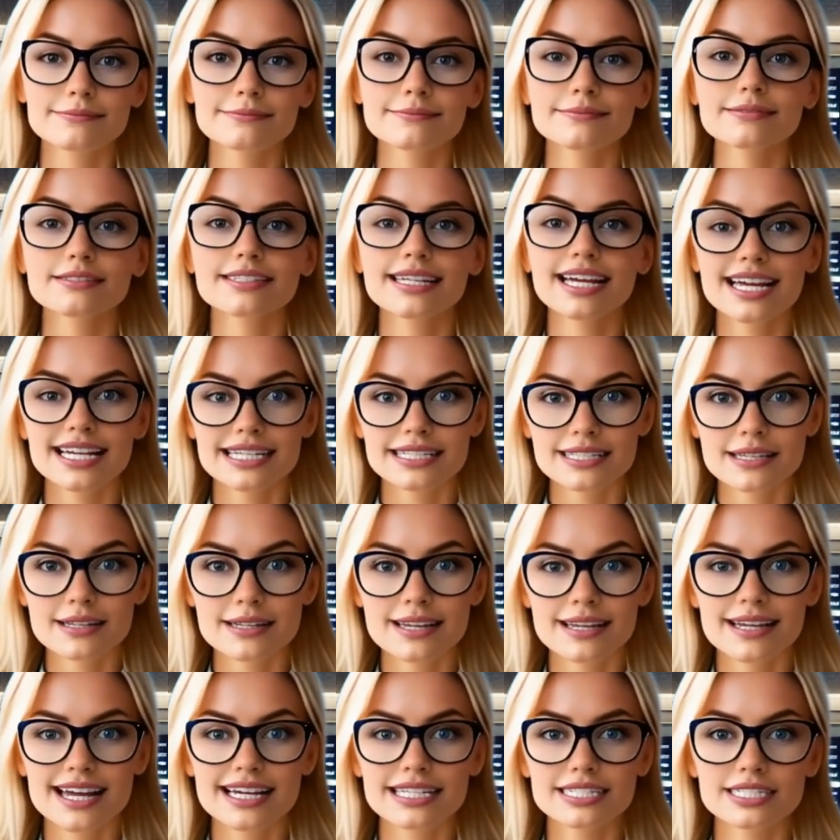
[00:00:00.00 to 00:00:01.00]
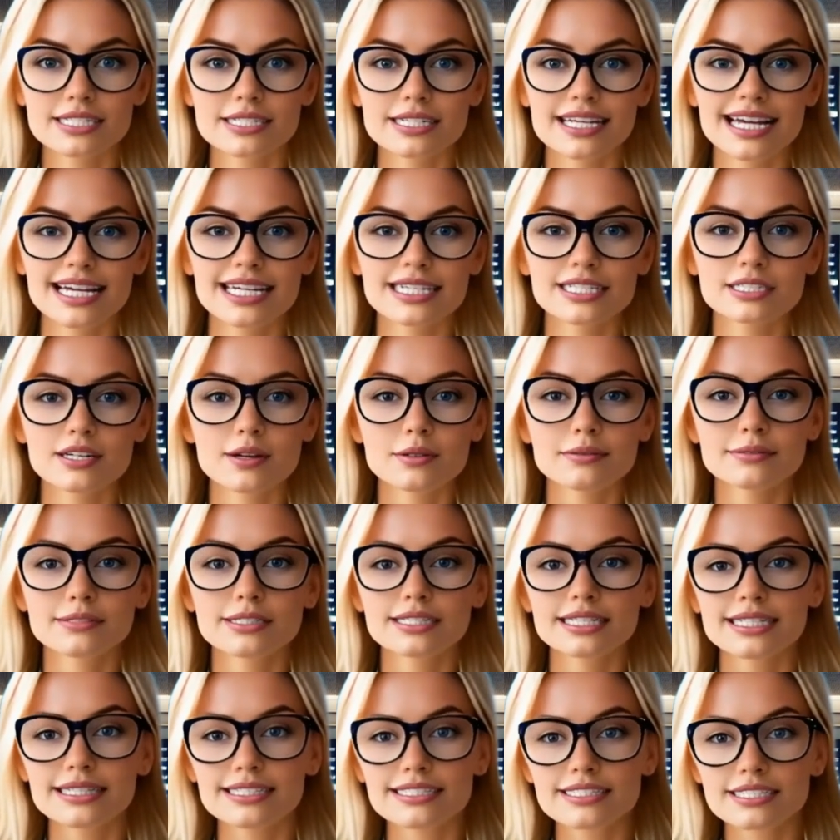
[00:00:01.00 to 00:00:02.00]
Then, as you gain
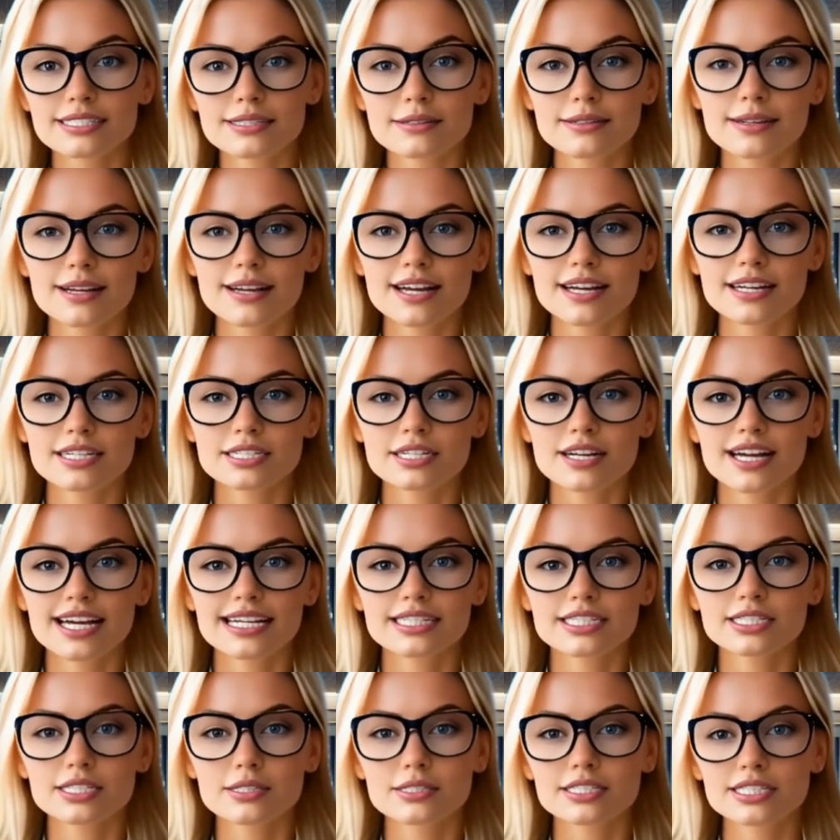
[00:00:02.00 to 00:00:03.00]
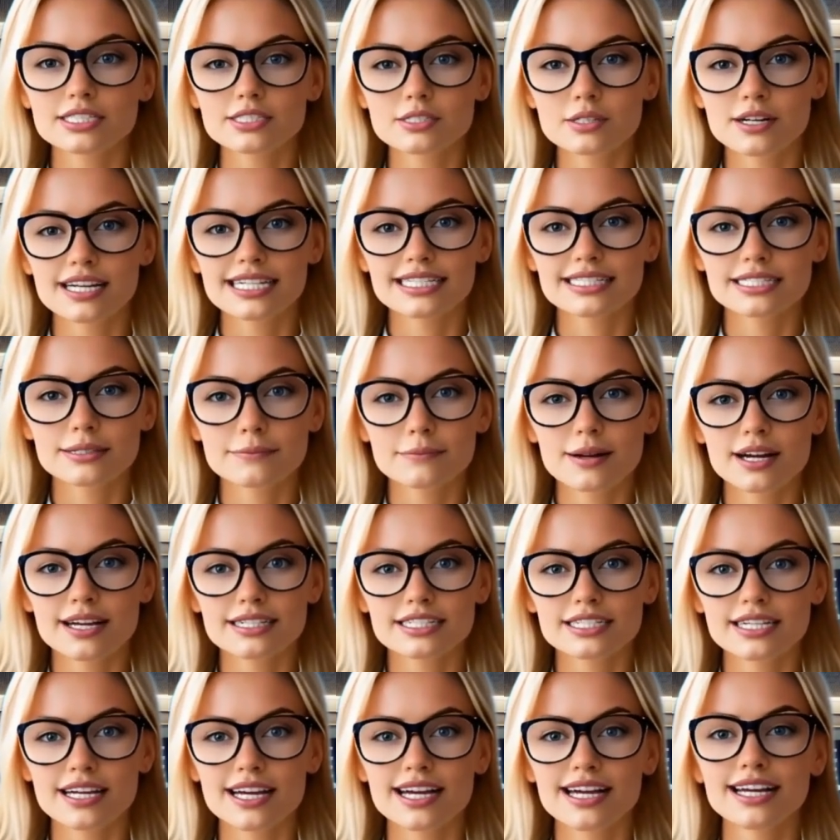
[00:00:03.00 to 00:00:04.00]
confidence, I'll guide you to trade
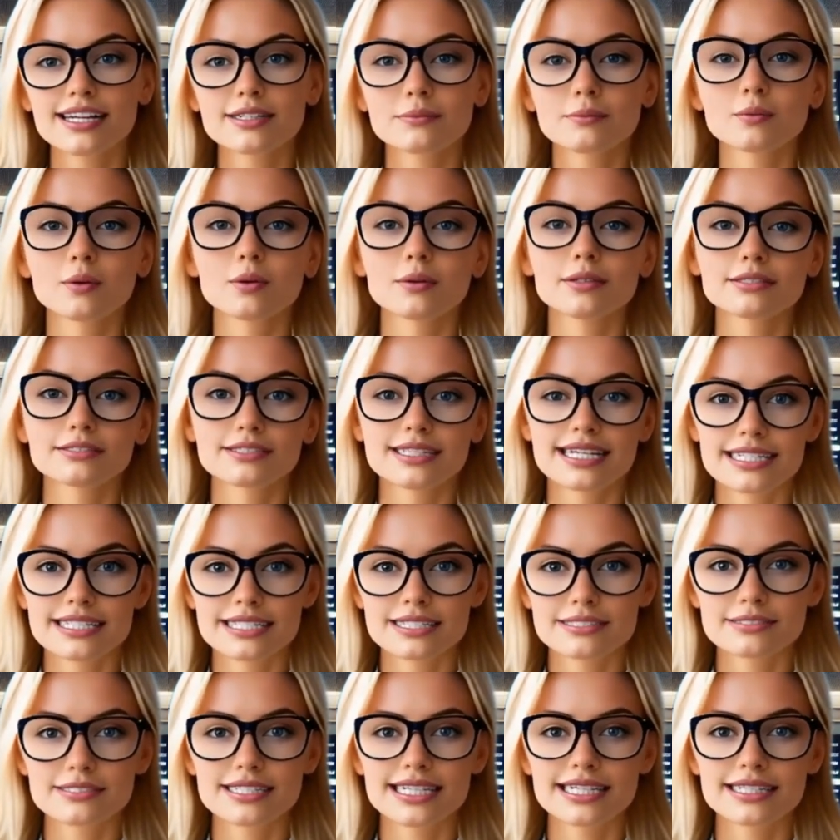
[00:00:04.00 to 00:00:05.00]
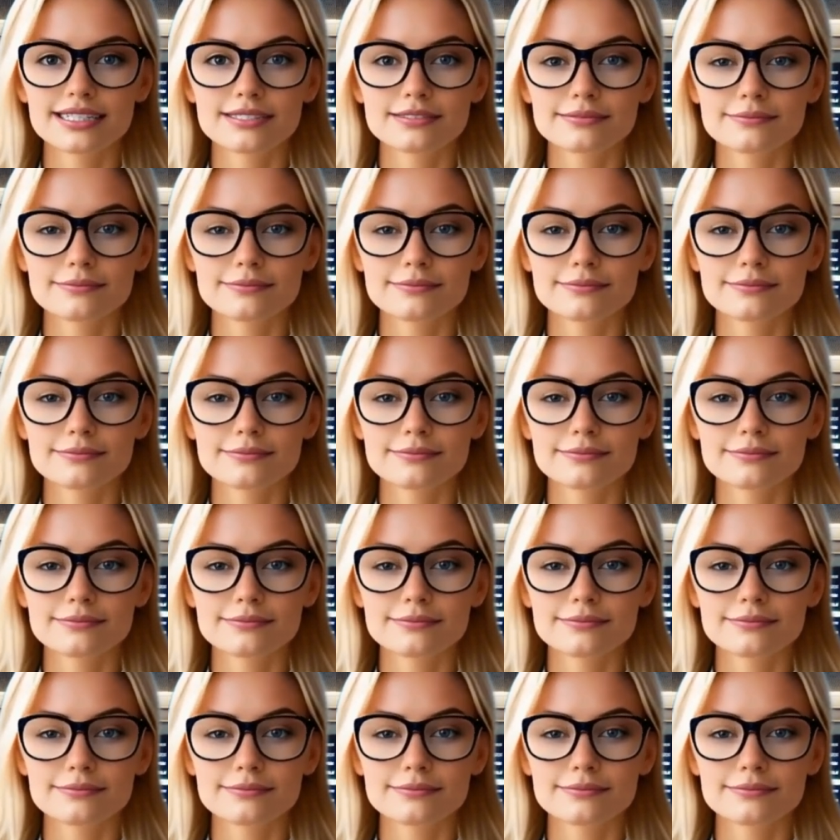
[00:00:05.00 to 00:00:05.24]
smarter and more effectively.